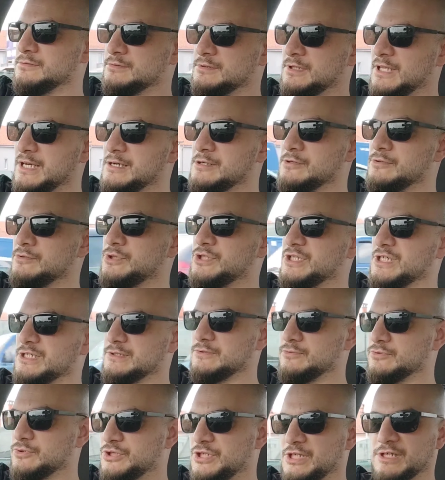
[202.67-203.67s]
now
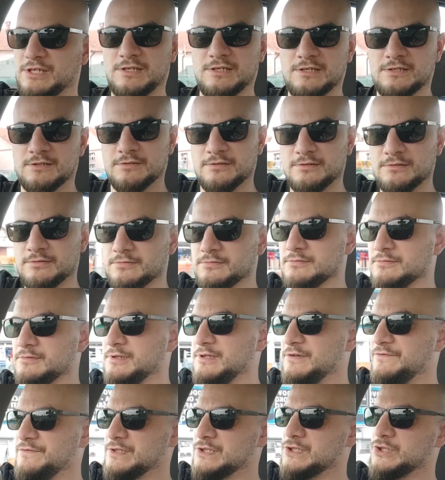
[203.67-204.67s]
just to check
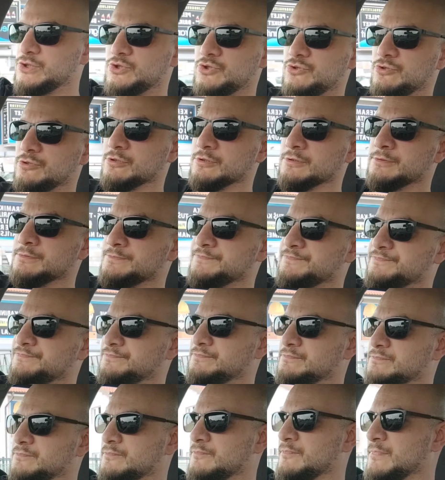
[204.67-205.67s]
if it's true.
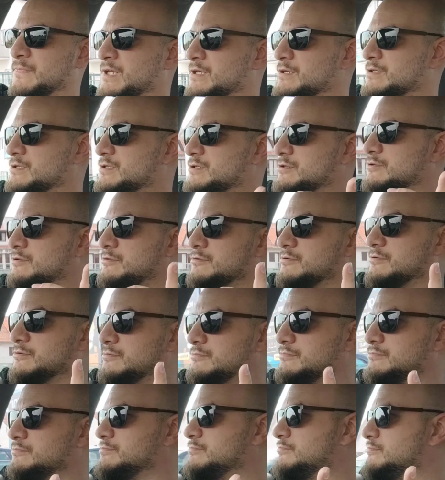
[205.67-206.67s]

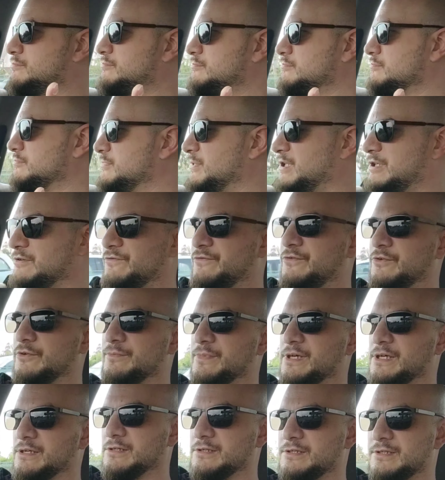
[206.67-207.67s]
So in few
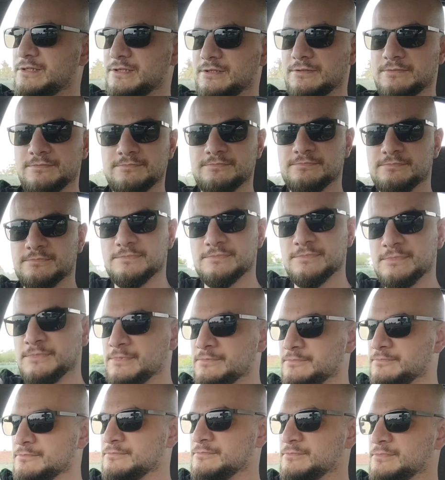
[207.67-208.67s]
minutes
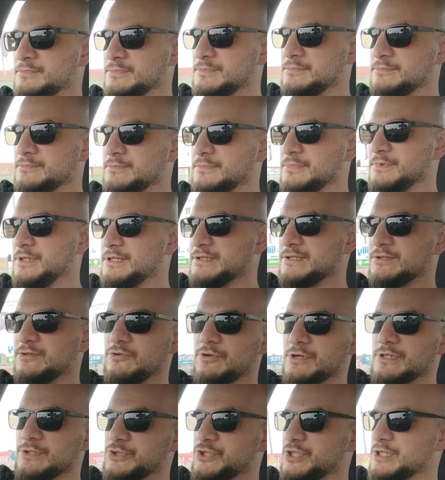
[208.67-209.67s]
Let's
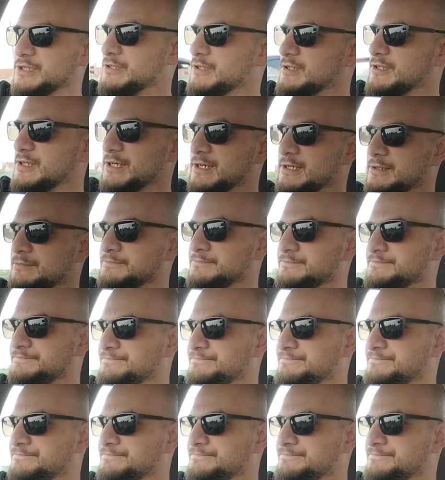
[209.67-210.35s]
go and check the car.